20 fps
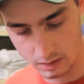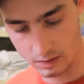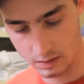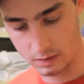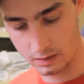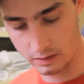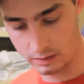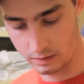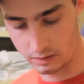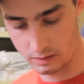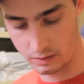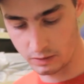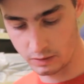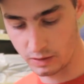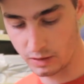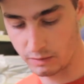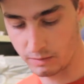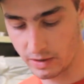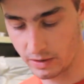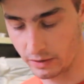
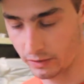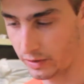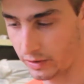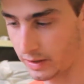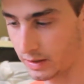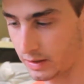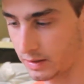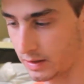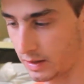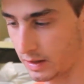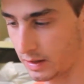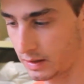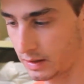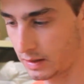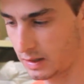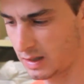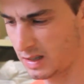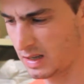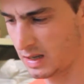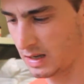Unimount ring
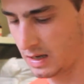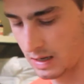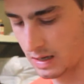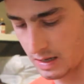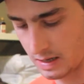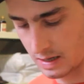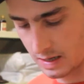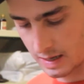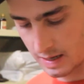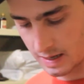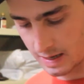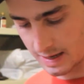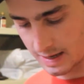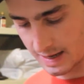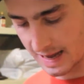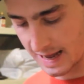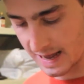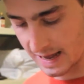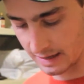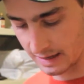set.
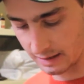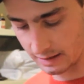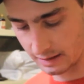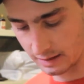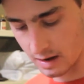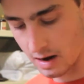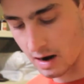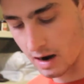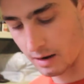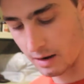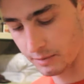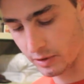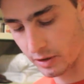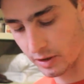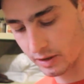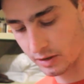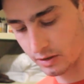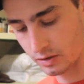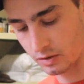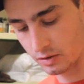And I'm
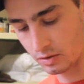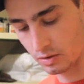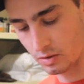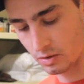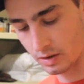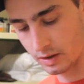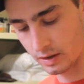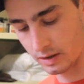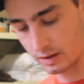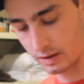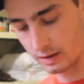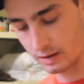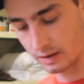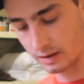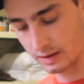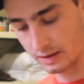going to torque it